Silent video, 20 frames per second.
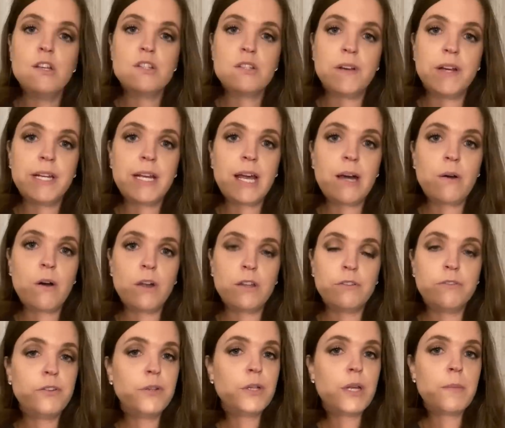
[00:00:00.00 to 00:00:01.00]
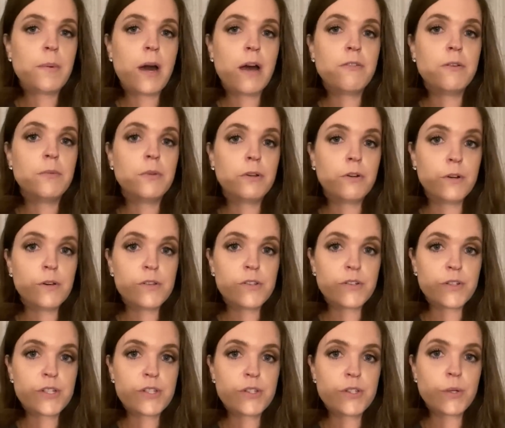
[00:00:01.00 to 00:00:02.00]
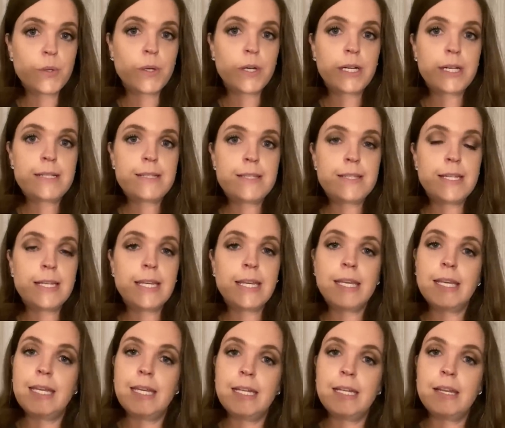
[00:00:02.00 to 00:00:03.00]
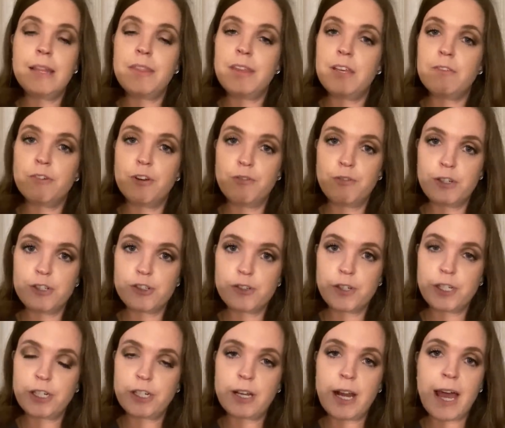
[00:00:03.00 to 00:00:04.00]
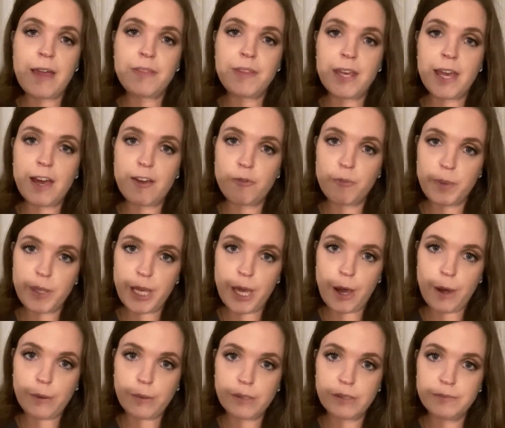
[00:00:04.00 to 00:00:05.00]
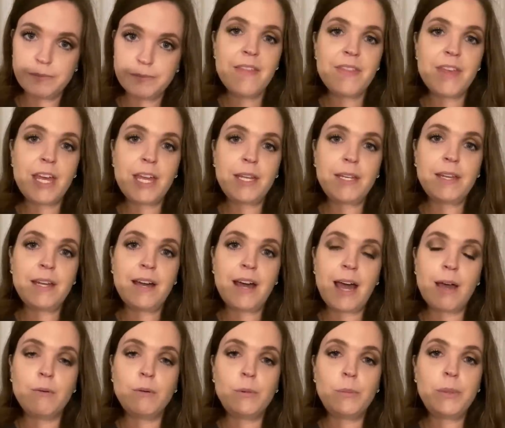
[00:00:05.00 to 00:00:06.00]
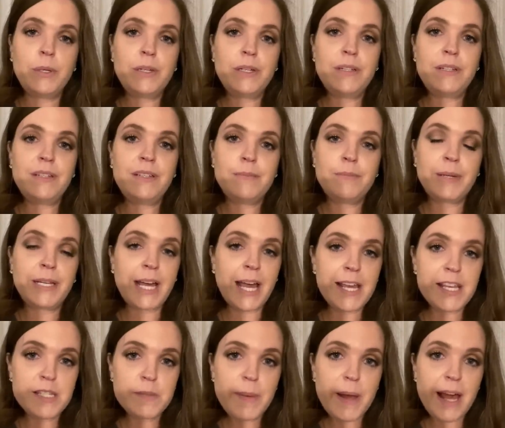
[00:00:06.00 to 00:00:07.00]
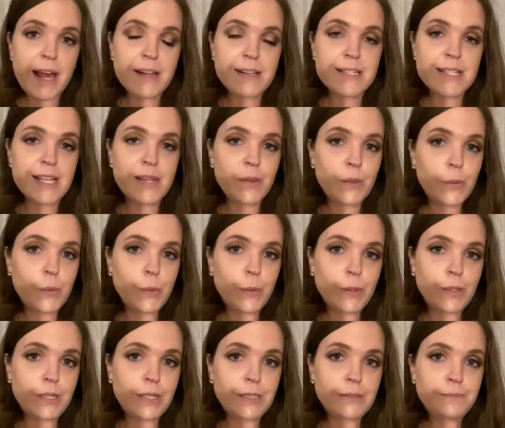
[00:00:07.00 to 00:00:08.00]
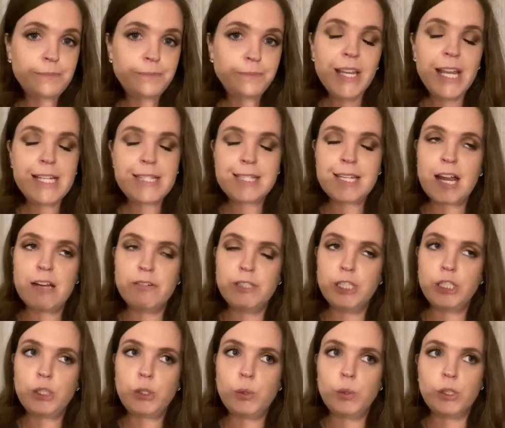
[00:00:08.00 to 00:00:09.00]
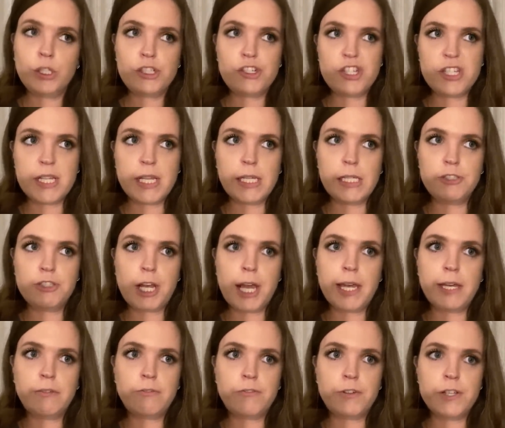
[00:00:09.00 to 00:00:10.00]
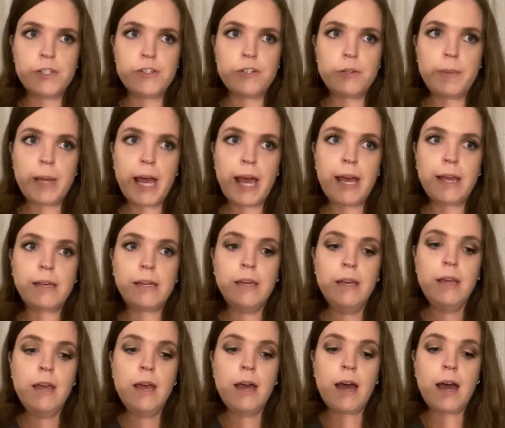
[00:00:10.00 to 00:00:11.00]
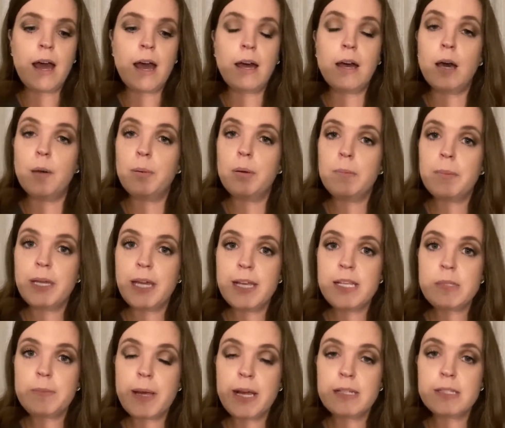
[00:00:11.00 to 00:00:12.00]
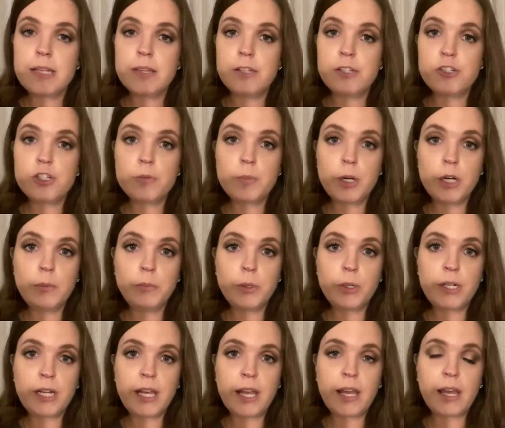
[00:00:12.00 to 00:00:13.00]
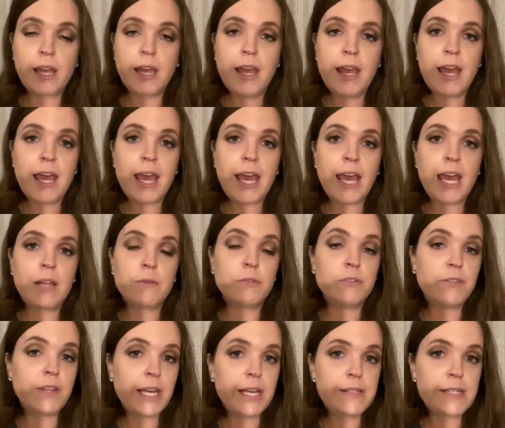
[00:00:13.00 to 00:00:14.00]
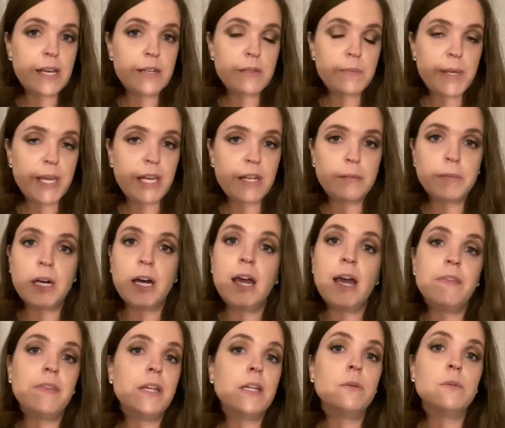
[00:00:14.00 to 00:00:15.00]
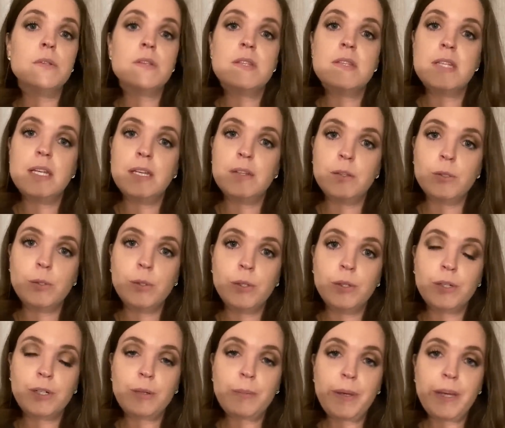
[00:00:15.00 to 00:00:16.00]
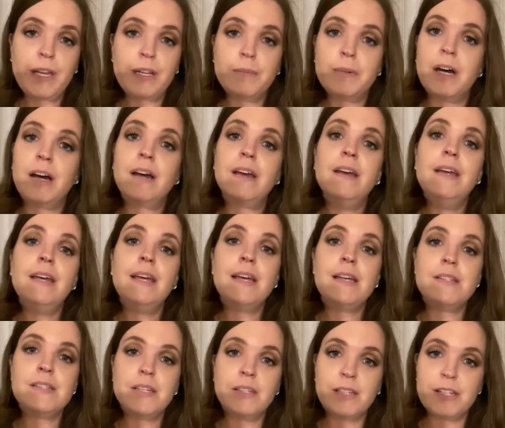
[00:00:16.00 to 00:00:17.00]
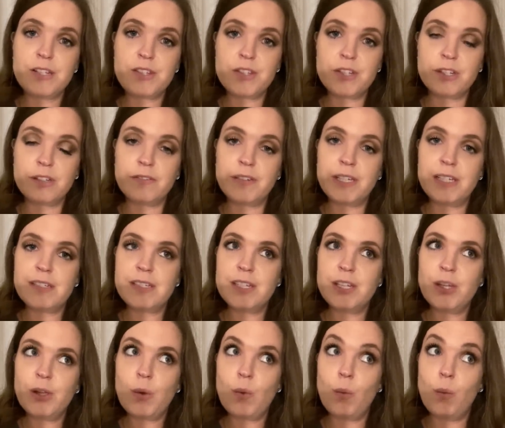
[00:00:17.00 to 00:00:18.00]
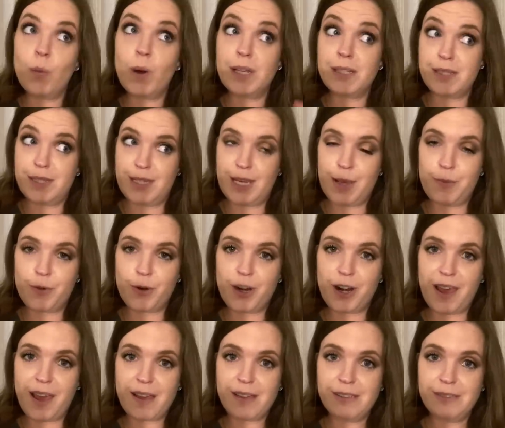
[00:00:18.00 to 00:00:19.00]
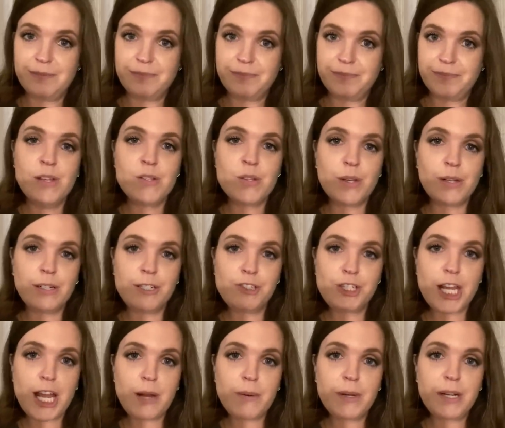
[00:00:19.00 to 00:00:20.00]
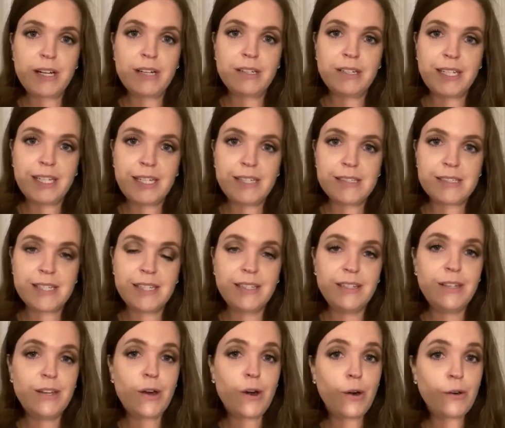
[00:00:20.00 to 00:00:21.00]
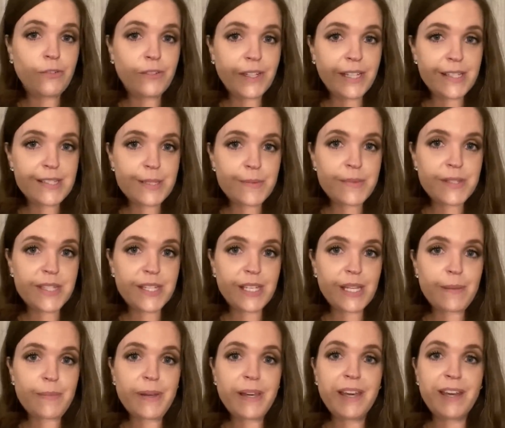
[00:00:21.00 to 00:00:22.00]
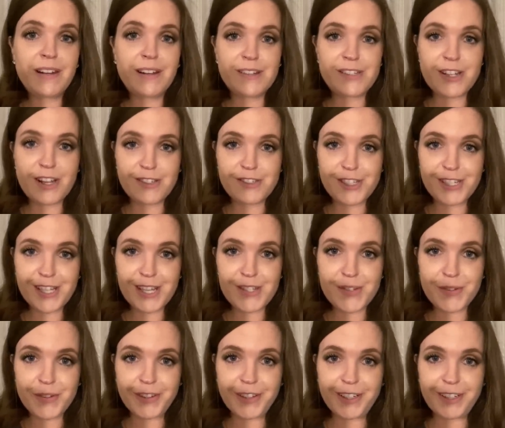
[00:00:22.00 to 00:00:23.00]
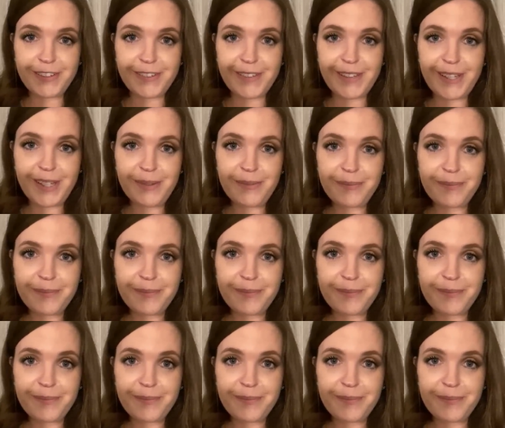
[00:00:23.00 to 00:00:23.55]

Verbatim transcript: So right now, all the food I bought from the grocery store is sitting in the refrigerator at the F B O. Then I will put my ice packs in the cooler. It's not really cooler, it's just like a giant freezer bag. Uh, I'll put my ice packs in there tomorrow morning and we'll fly it down to Panama and then it will sit in the cooler in Panama until I serve it Wednesday morning. So I'm gonna shower, eat, hopefully get some sleep, and I'll talk to you guys really early.